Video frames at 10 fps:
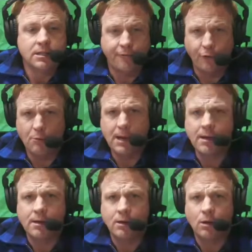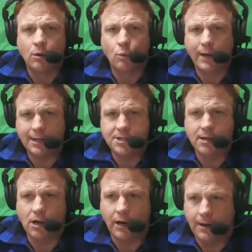is a former
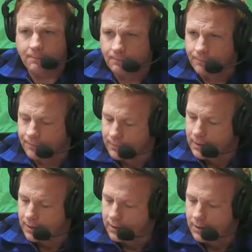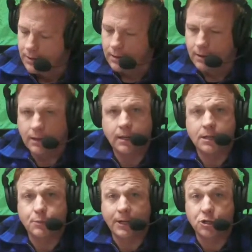Wellington Lion.
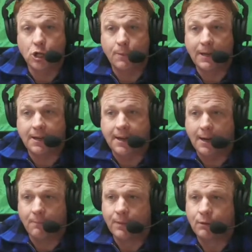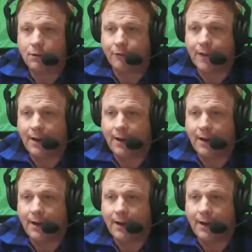He's won a Jubilee Cup with